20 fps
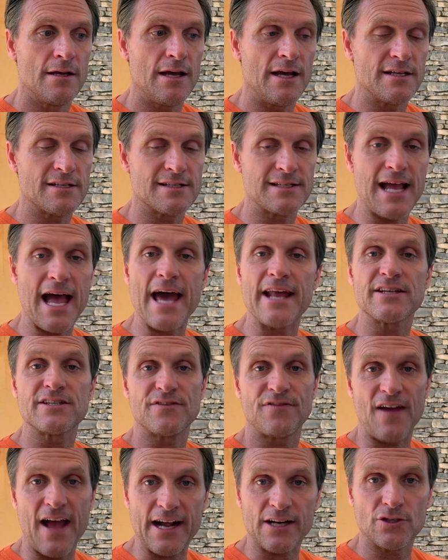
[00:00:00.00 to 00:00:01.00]
a
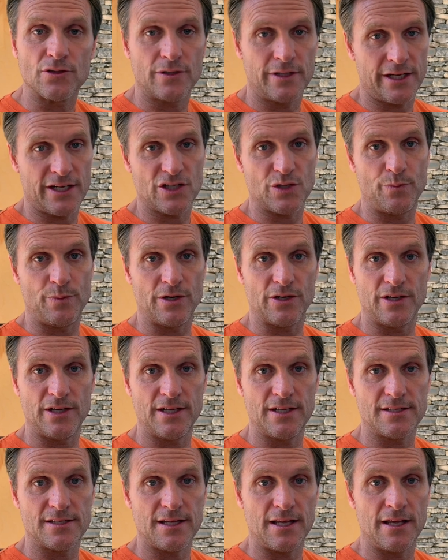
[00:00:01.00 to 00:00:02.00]
satisfactory experience.